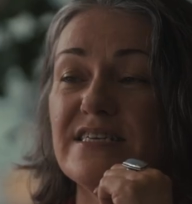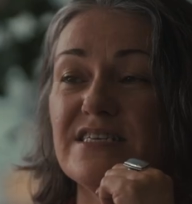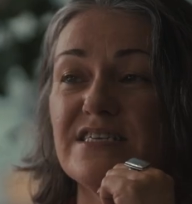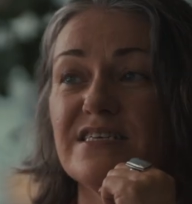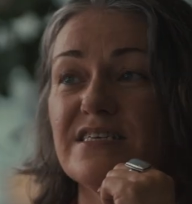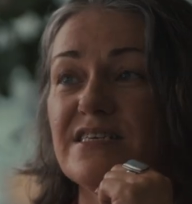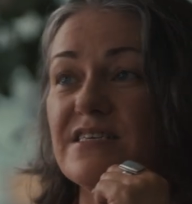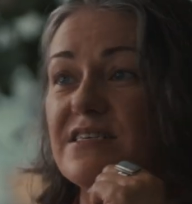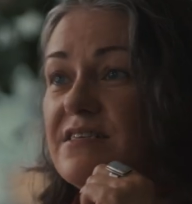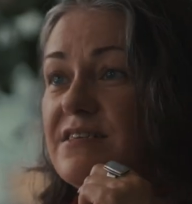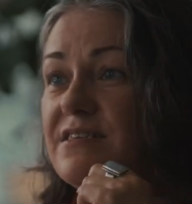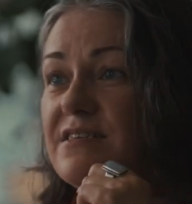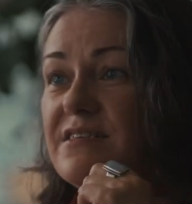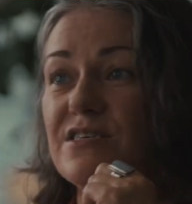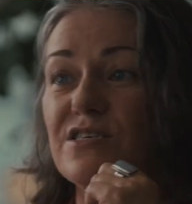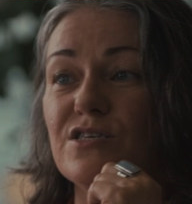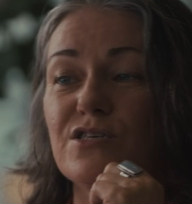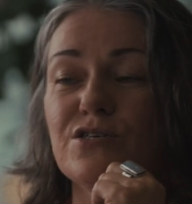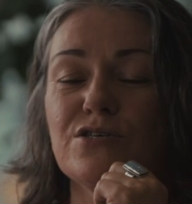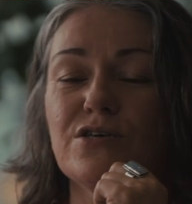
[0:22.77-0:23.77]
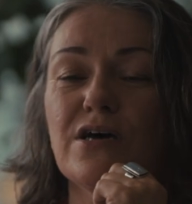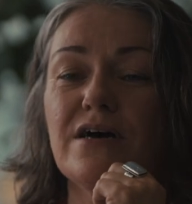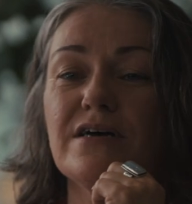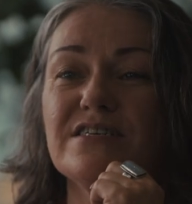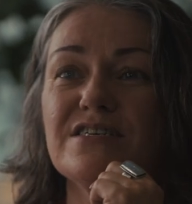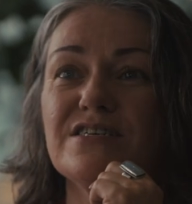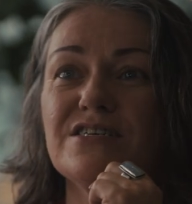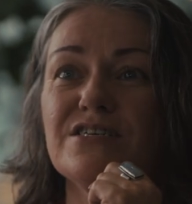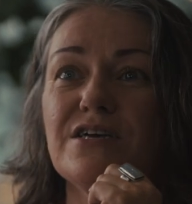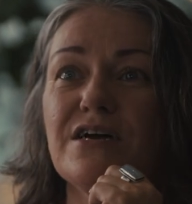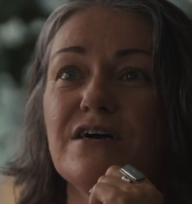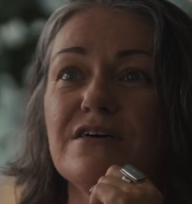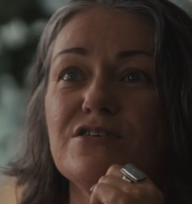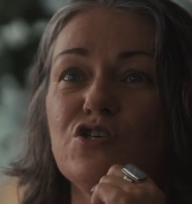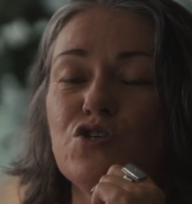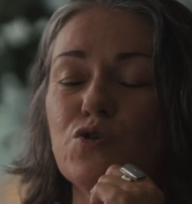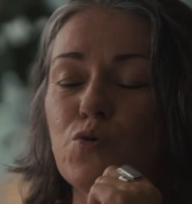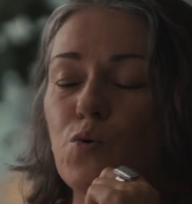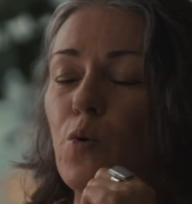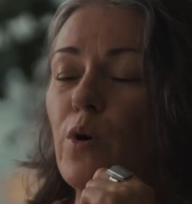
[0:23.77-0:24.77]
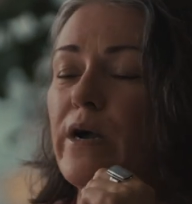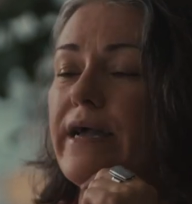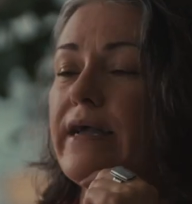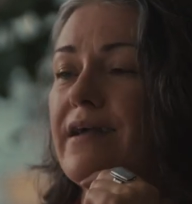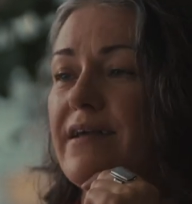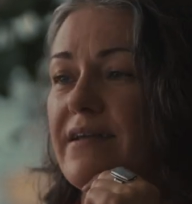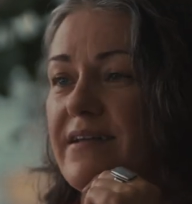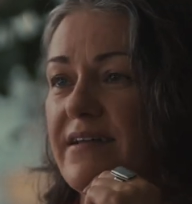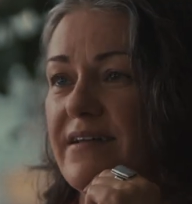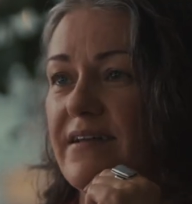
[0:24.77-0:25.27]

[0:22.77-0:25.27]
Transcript: just such a joy